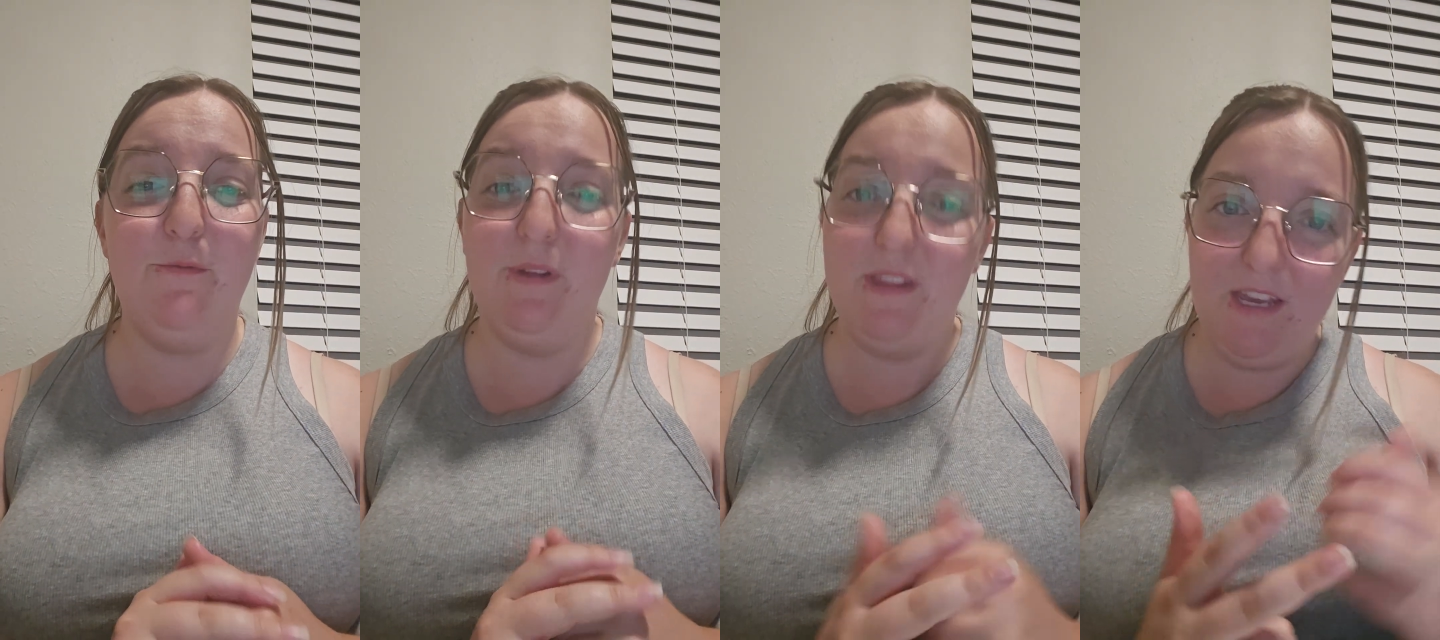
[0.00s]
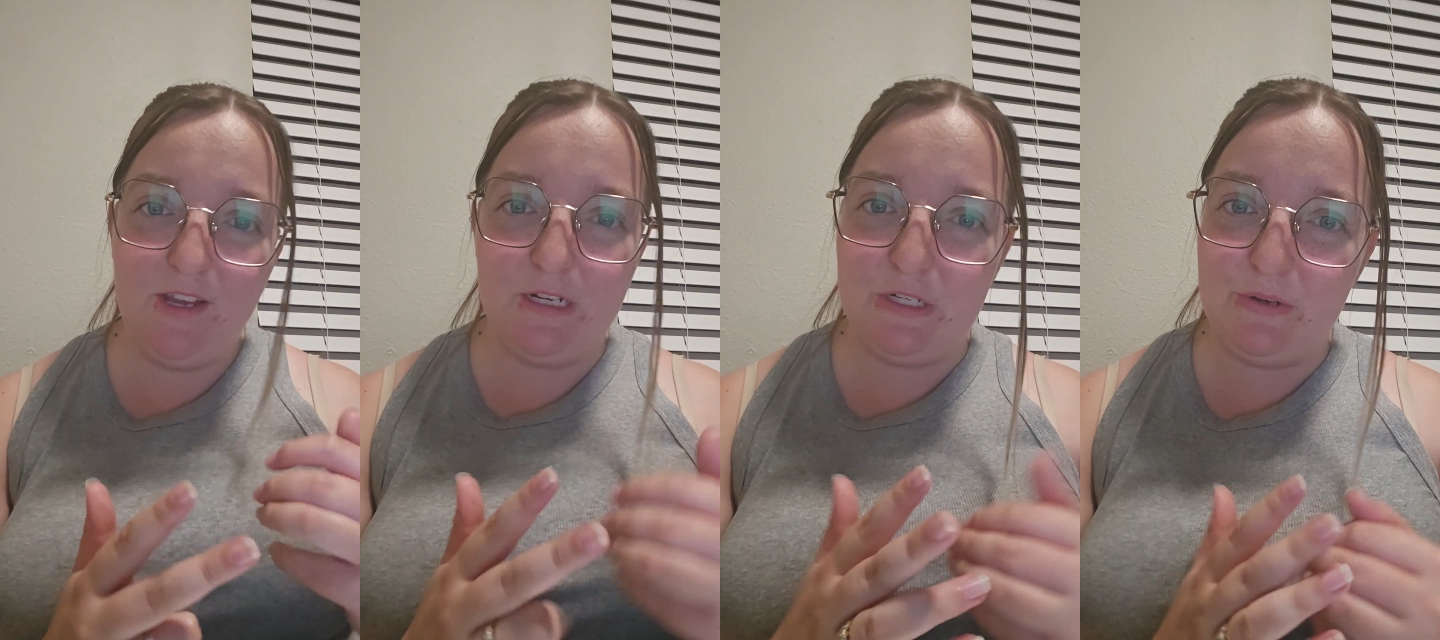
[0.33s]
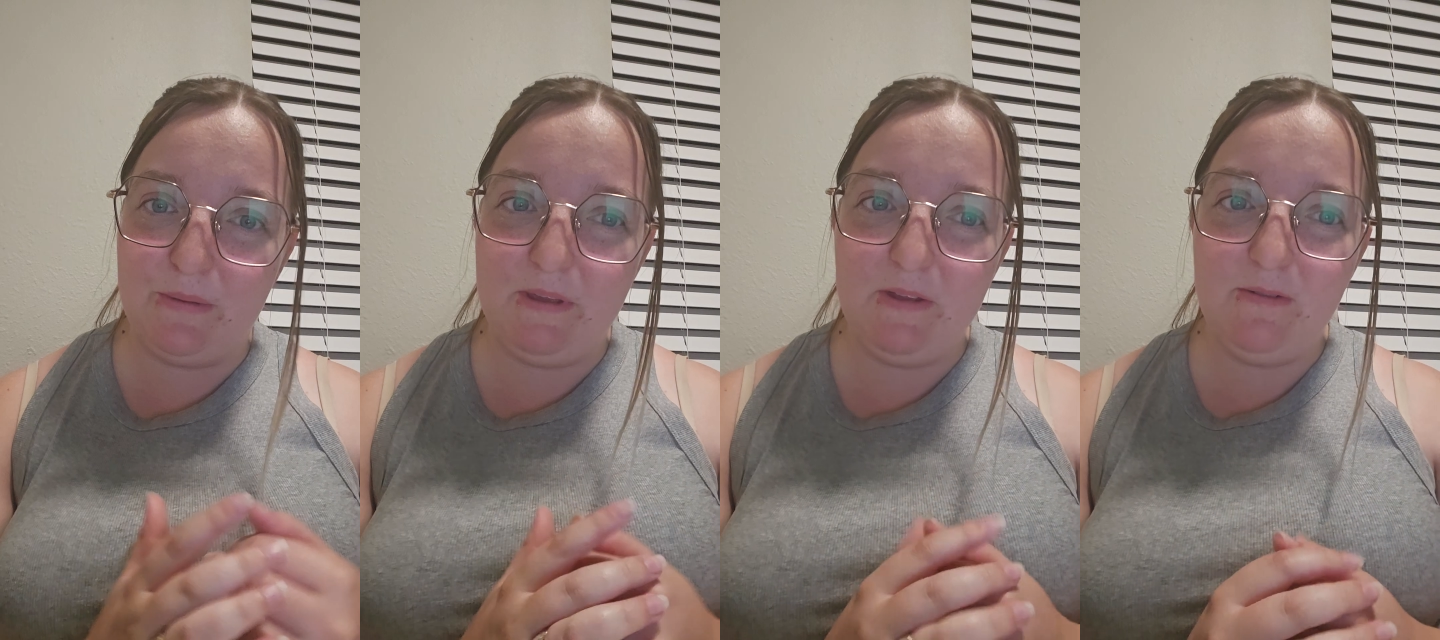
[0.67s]
really
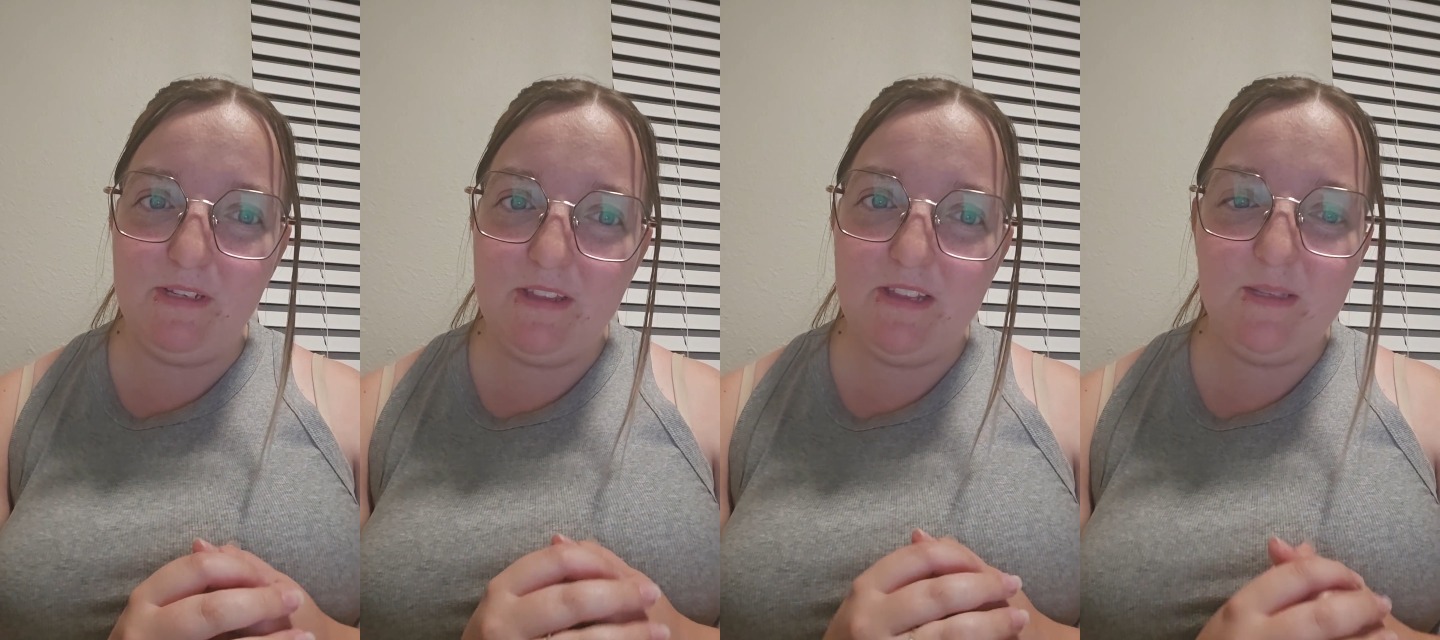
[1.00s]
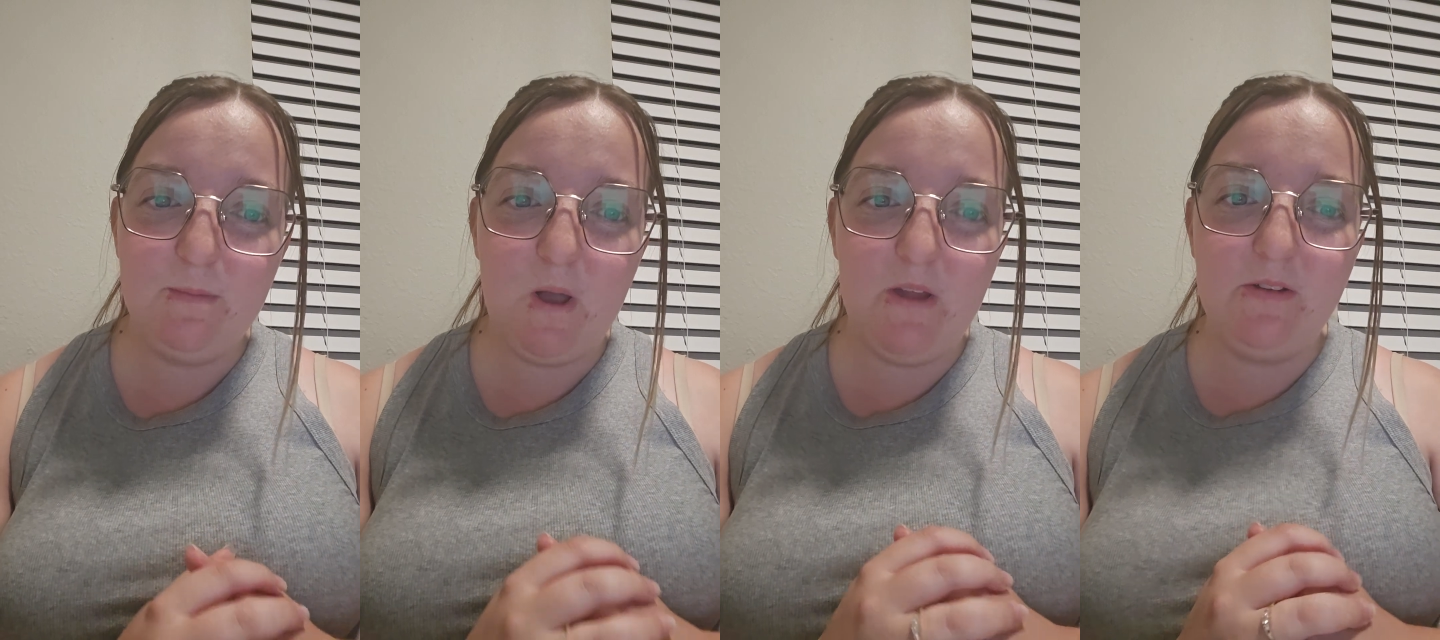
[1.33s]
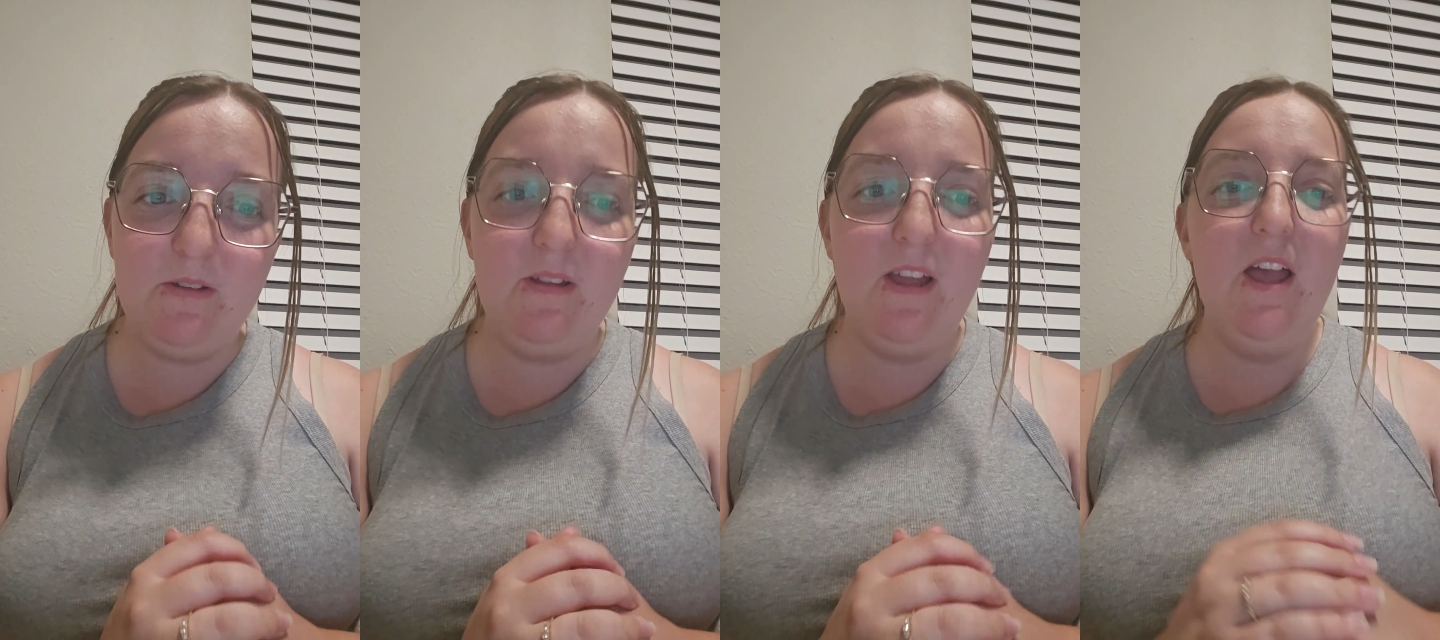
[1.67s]
contribute to this
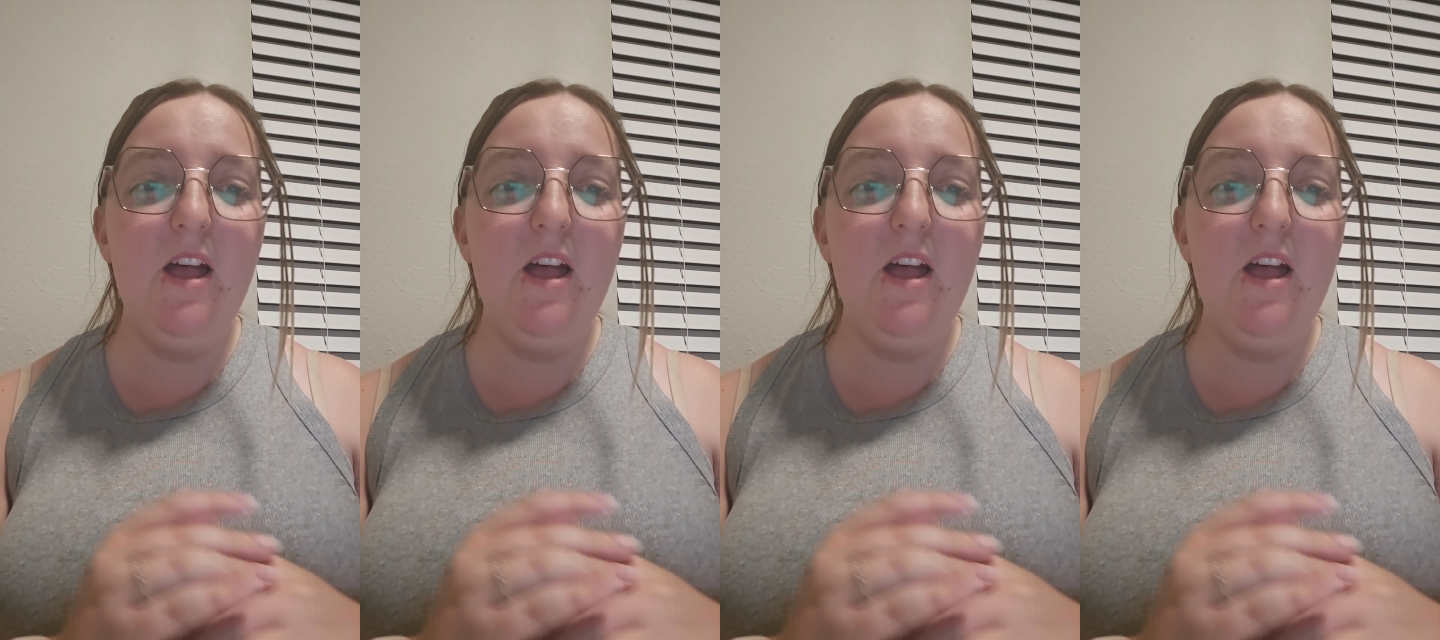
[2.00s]
model.